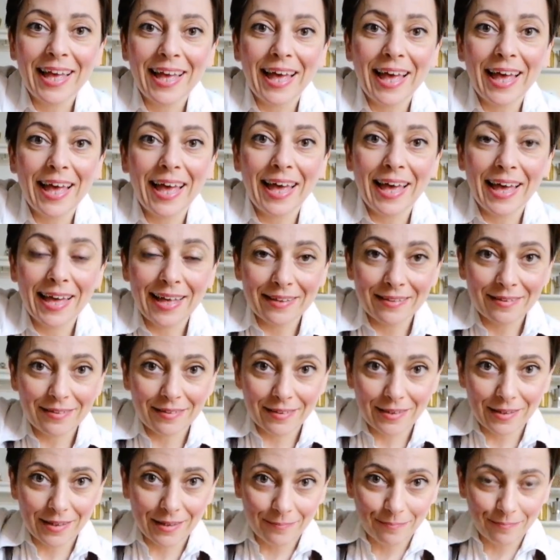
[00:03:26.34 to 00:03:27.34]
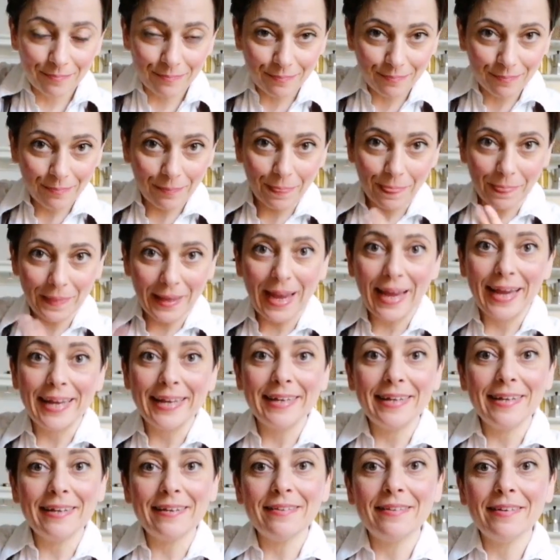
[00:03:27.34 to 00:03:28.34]
and I
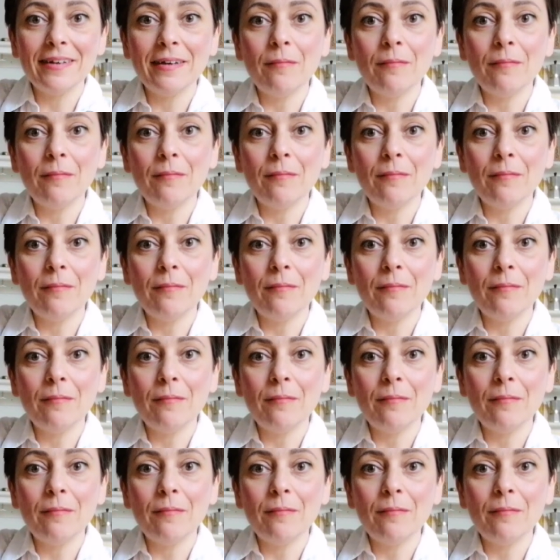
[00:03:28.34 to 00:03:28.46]
need